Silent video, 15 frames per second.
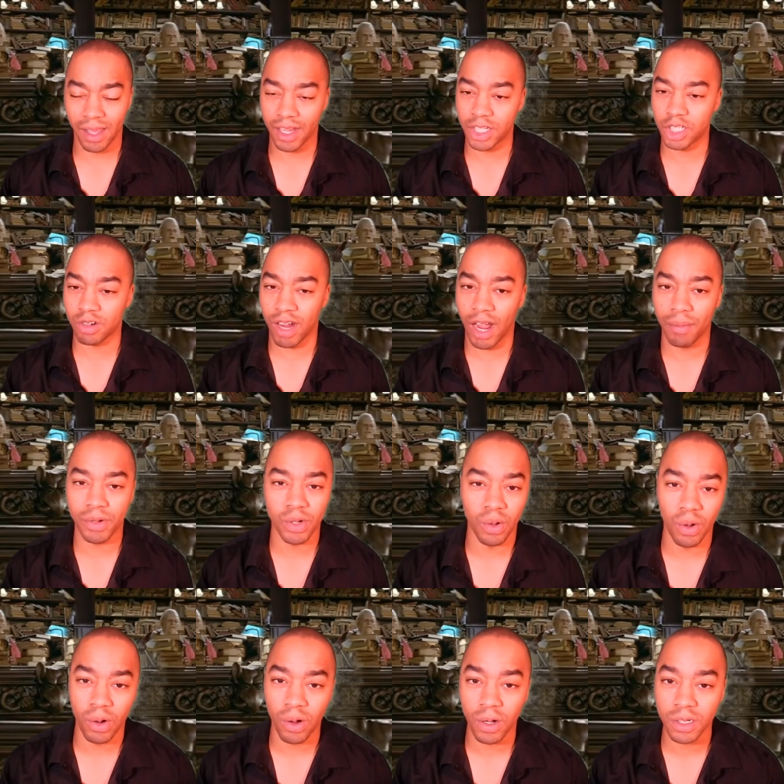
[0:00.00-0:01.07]
like trap
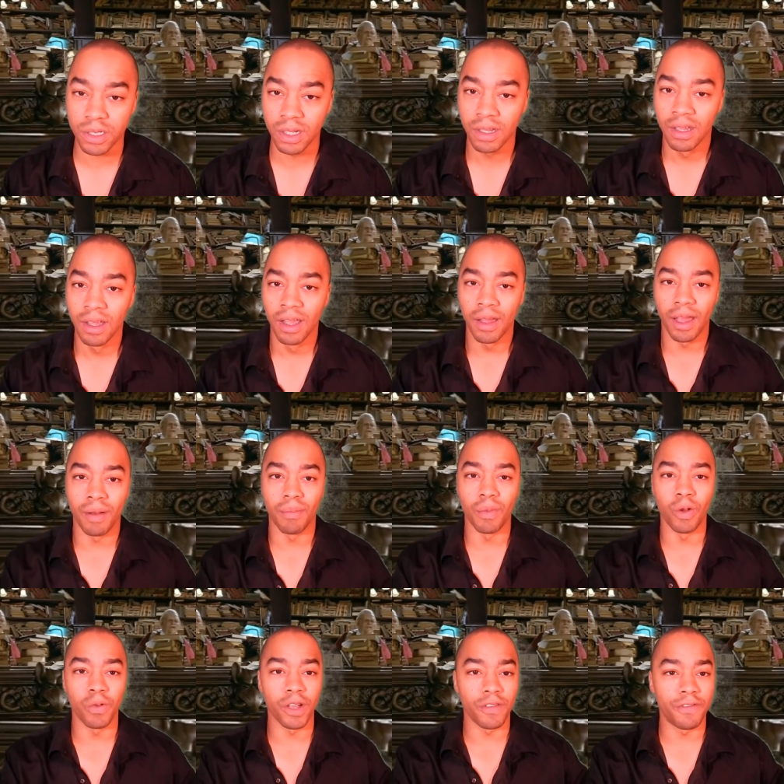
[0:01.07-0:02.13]
doors and
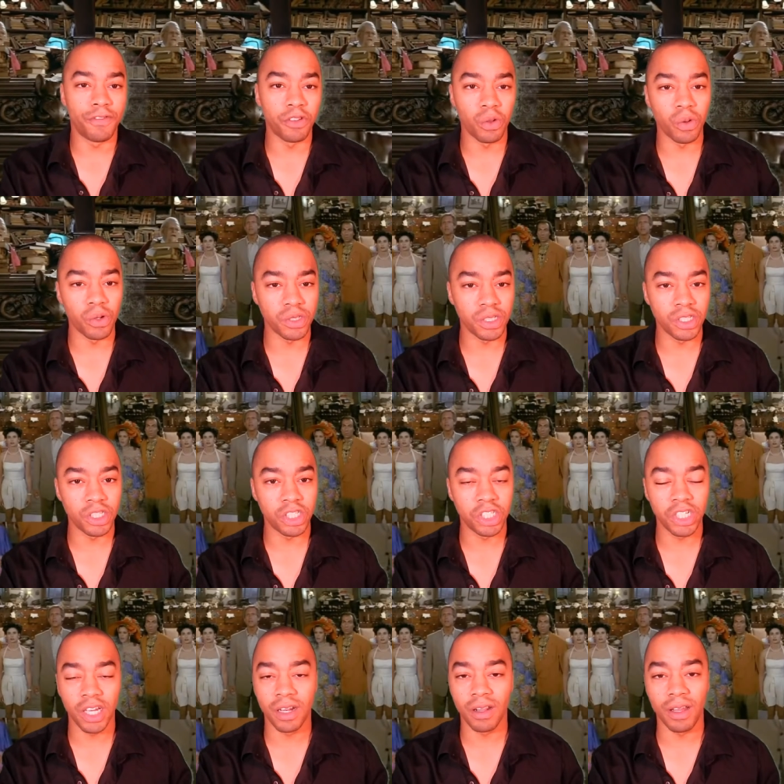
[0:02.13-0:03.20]
moving floors and
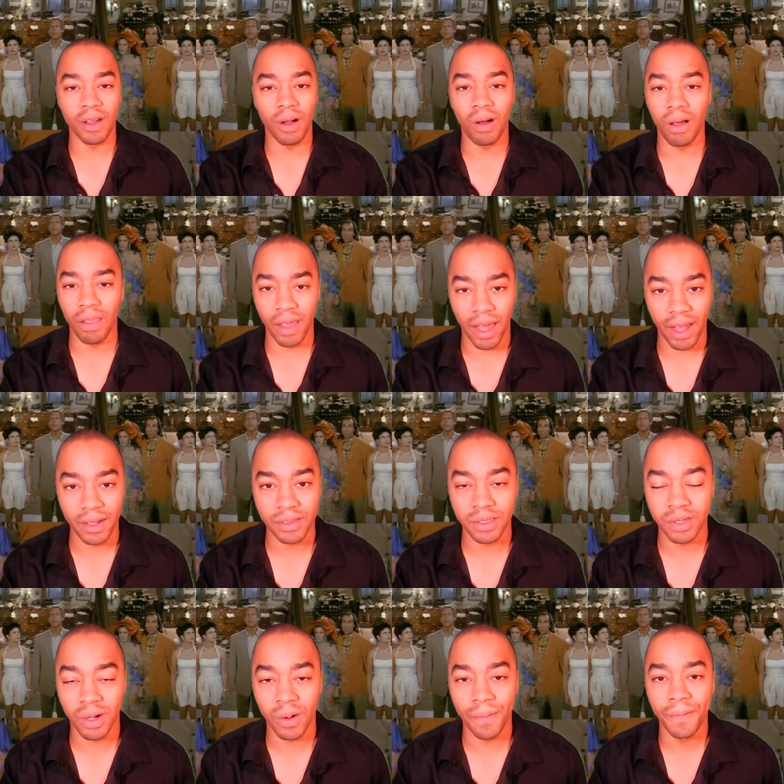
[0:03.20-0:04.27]
shit and like all that.
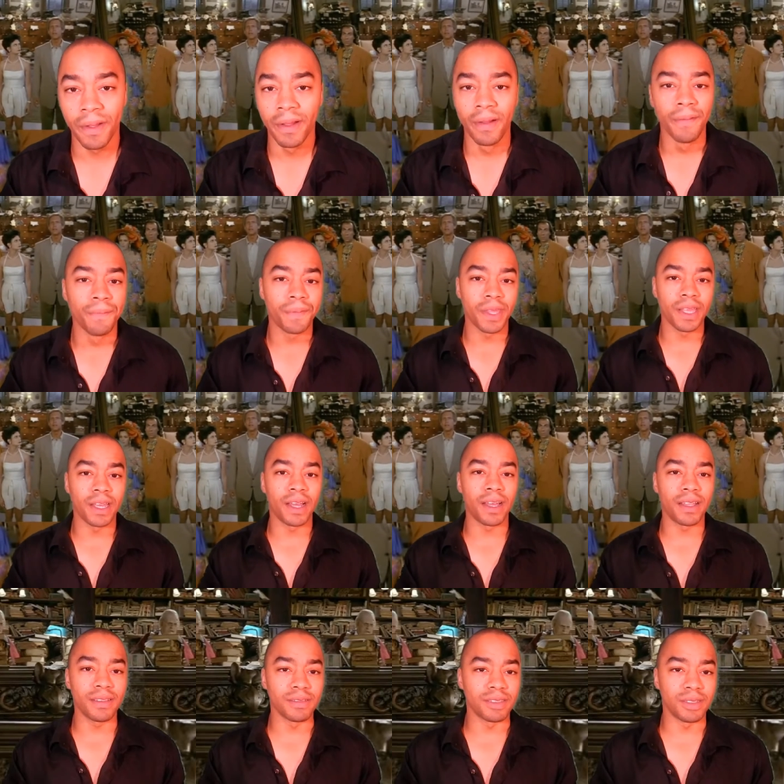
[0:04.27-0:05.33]
So the
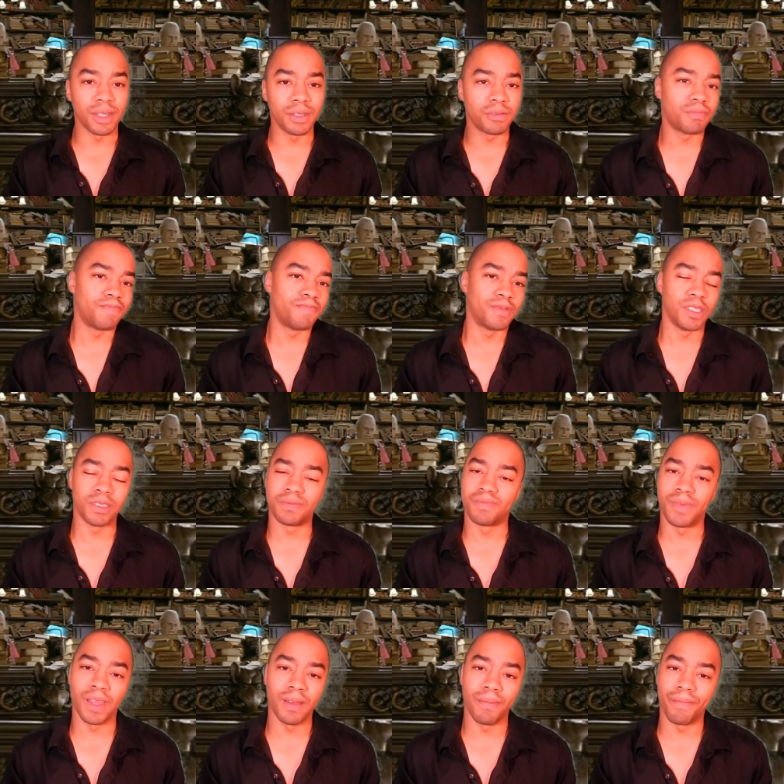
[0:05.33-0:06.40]
guys, he's
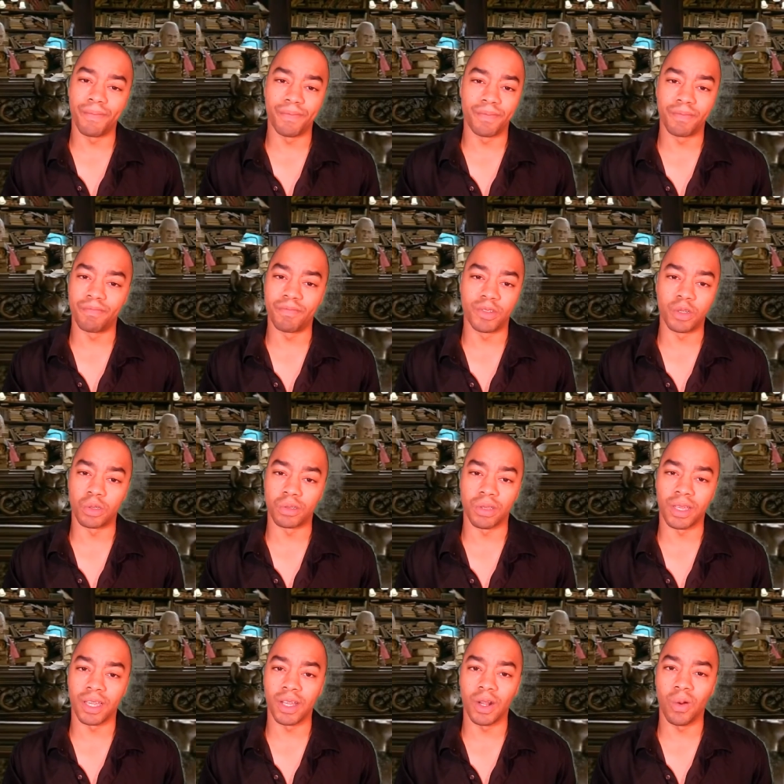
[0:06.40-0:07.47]
just they just
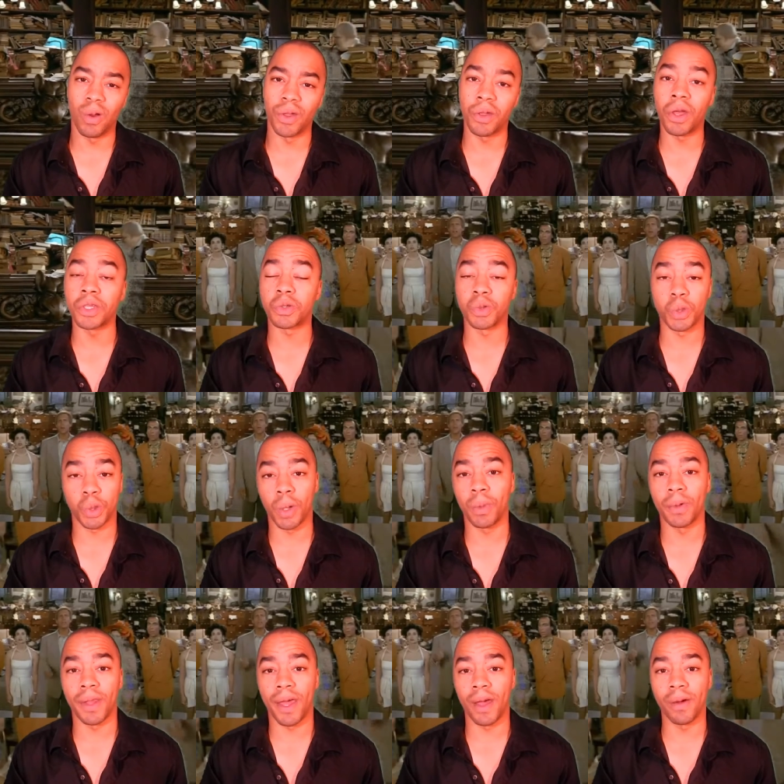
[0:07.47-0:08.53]
like, you know what, you guys are in
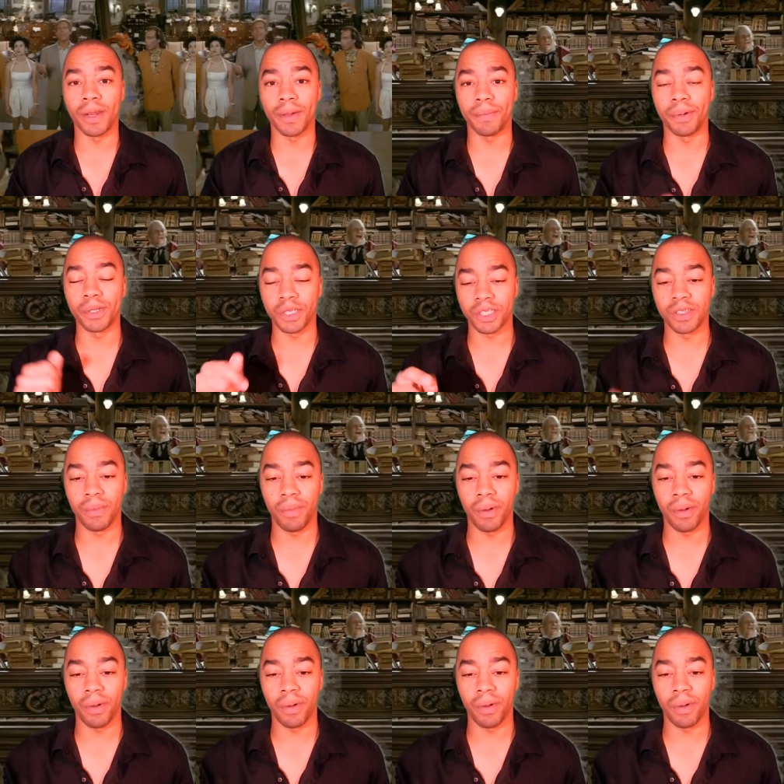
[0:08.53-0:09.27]
trouble now. And he pushes the